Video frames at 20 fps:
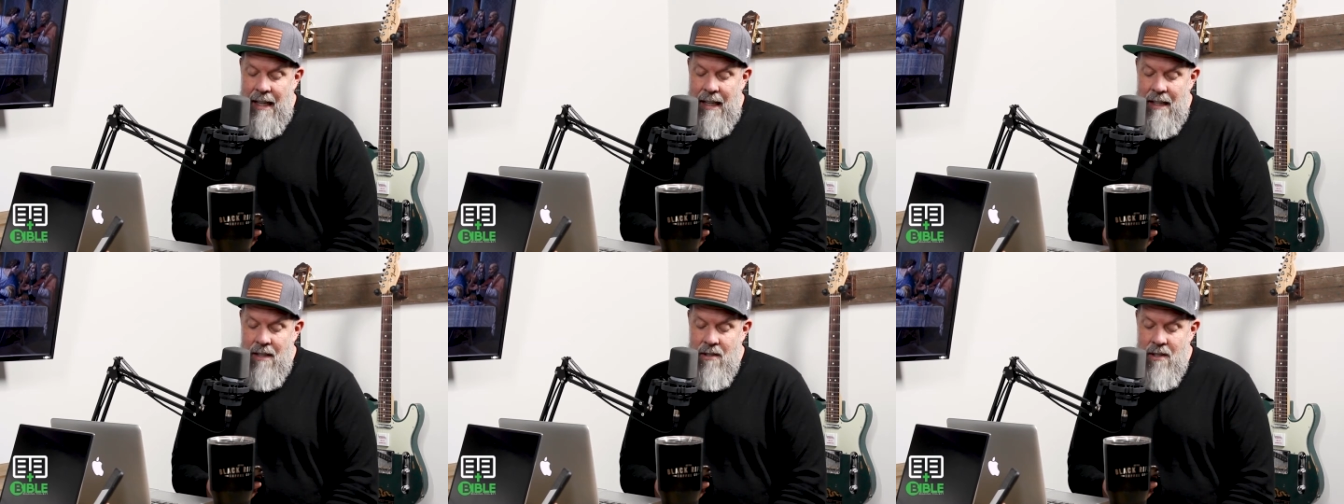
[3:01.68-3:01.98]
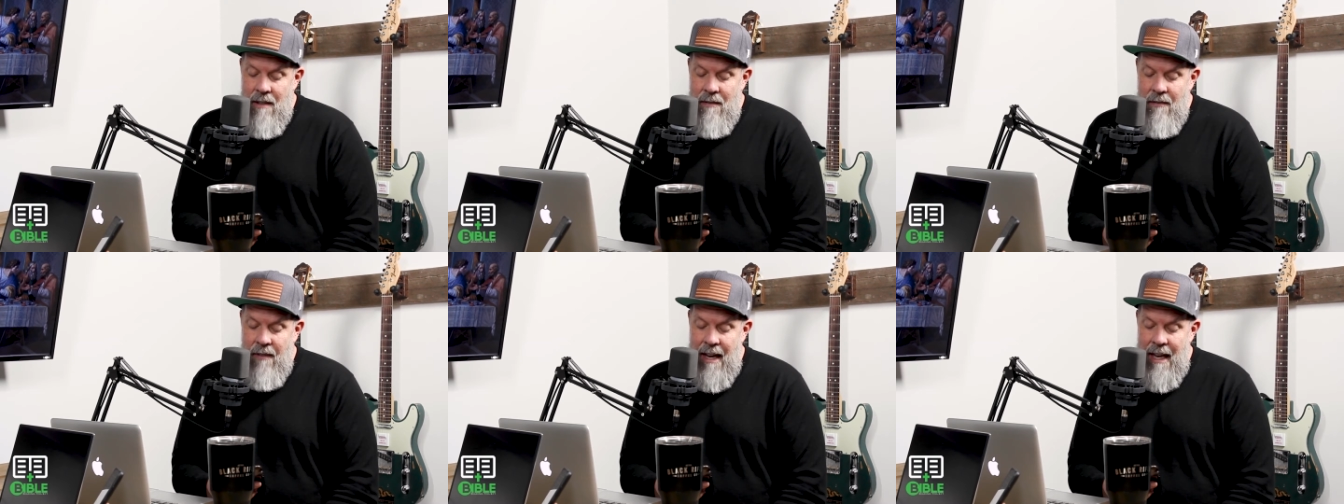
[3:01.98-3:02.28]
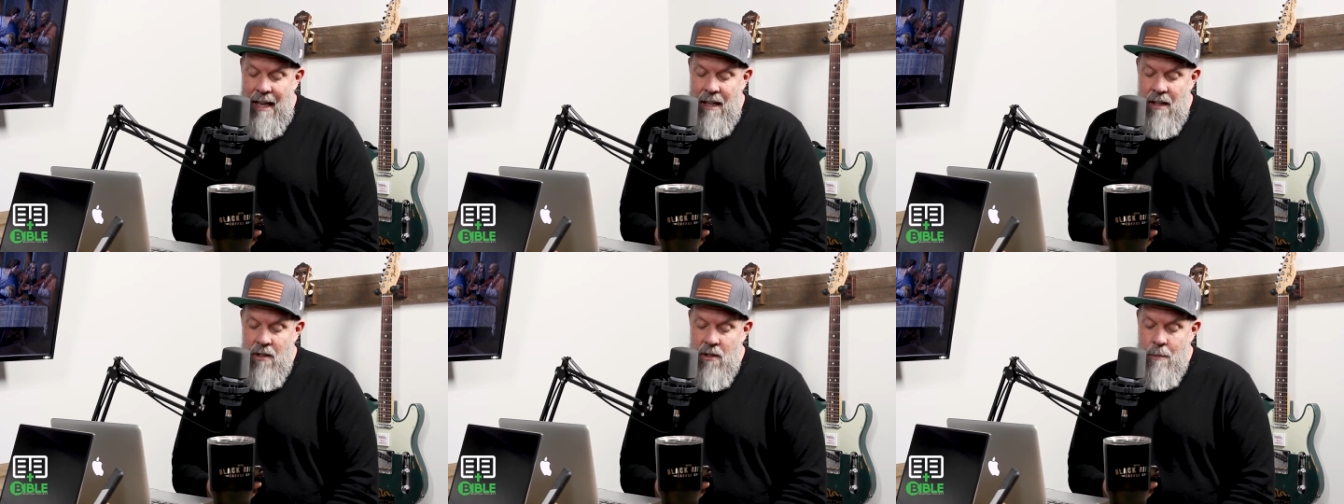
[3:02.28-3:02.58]
against
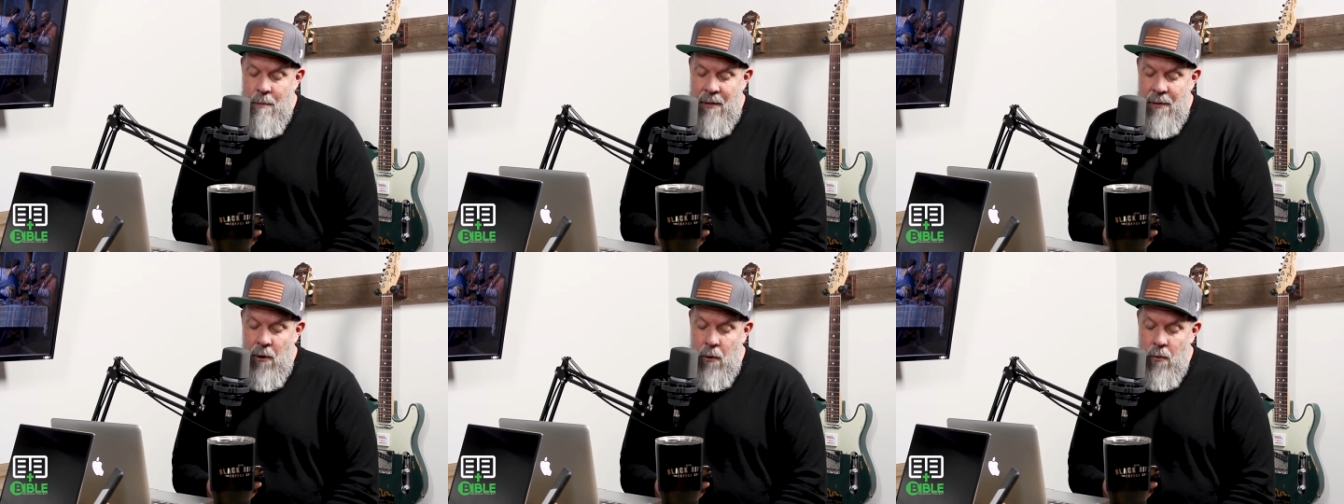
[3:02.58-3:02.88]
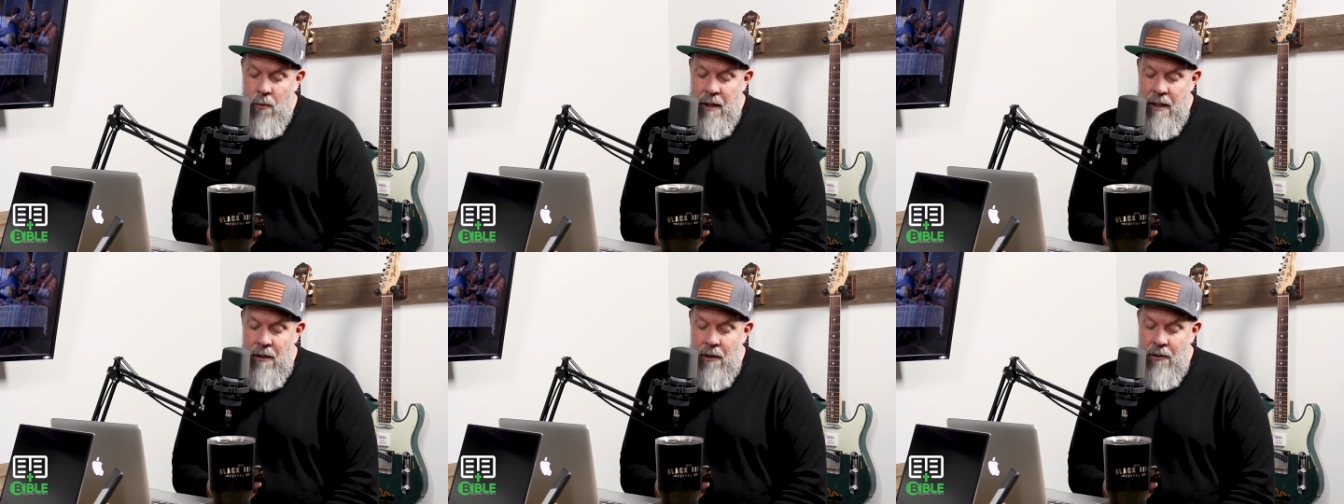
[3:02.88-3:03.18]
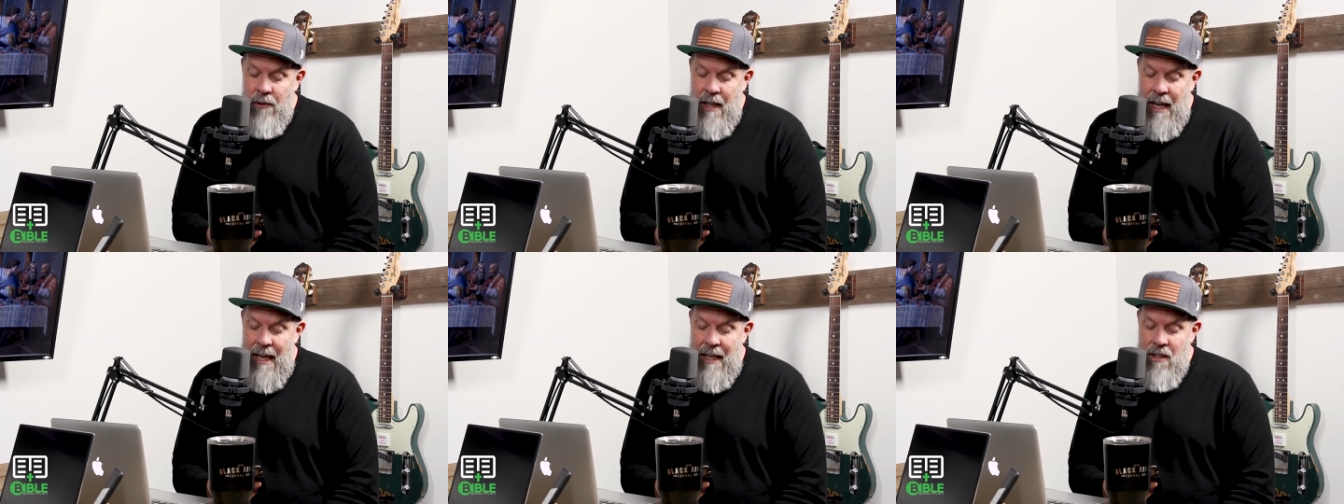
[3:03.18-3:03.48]
invaders, but the
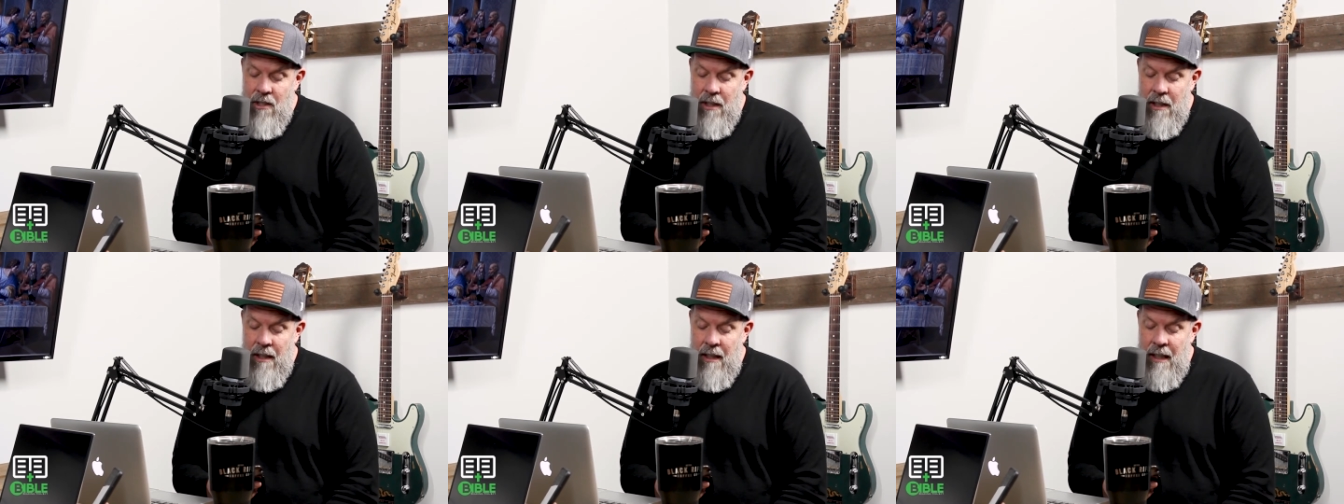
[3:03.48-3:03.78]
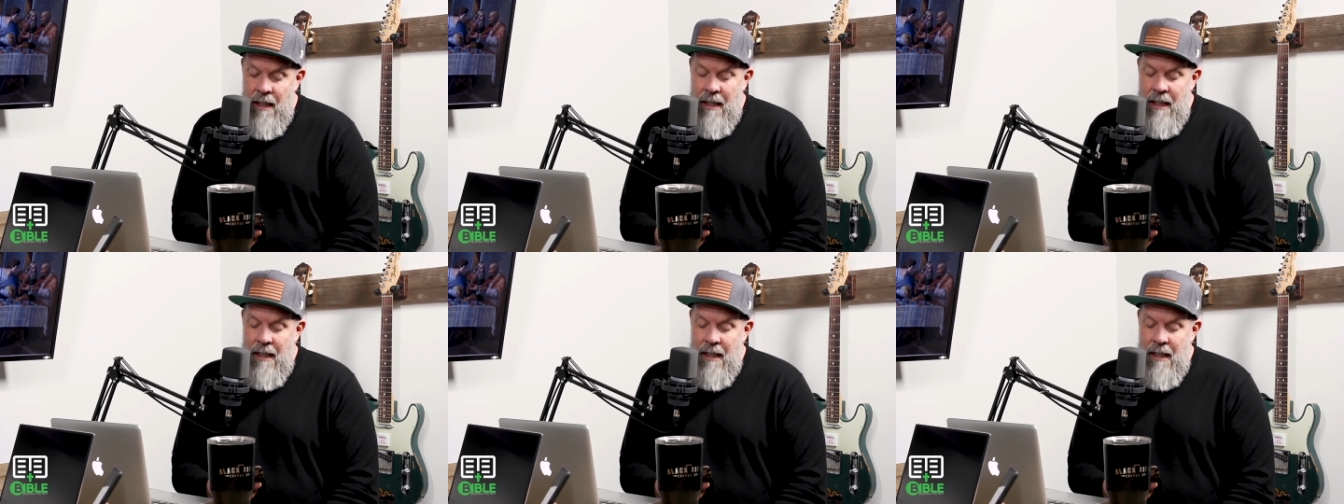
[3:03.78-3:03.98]
real danger